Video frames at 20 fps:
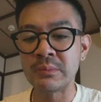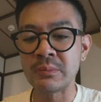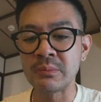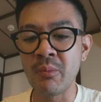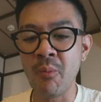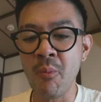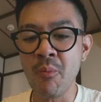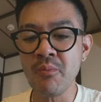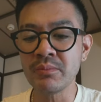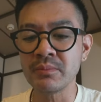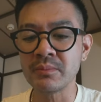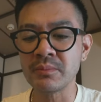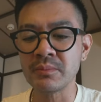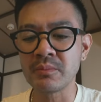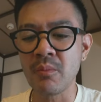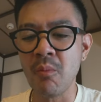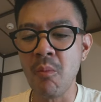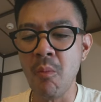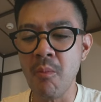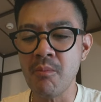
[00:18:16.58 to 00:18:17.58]

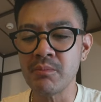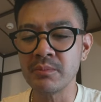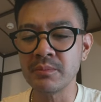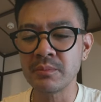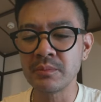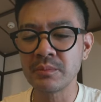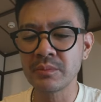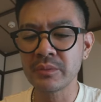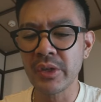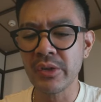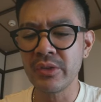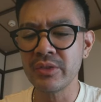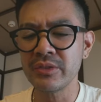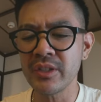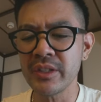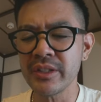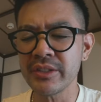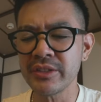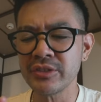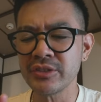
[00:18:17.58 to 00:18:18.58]
Mmm. It's
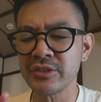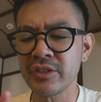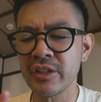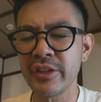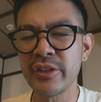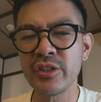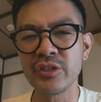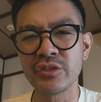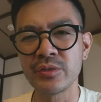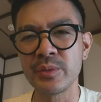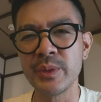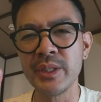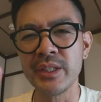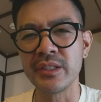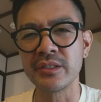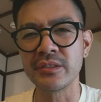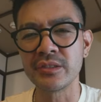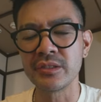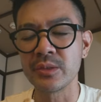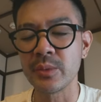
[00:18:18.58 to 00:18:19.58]
like there's a little
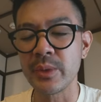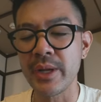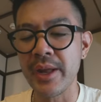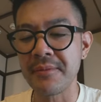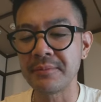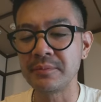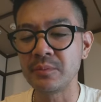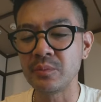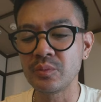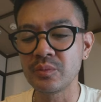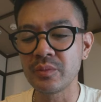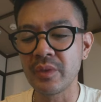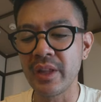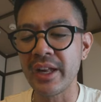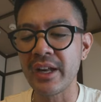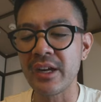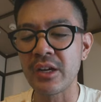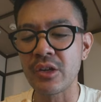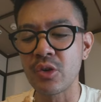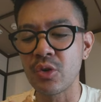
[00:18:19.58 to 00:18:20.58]
sweetness to it,
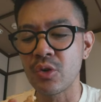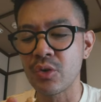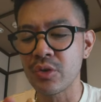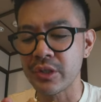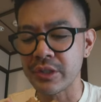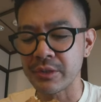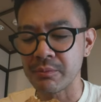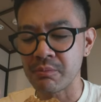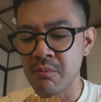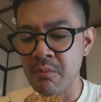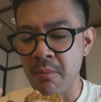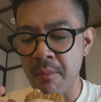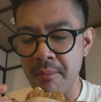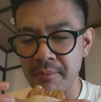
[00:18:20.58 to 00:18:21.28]
like a corn.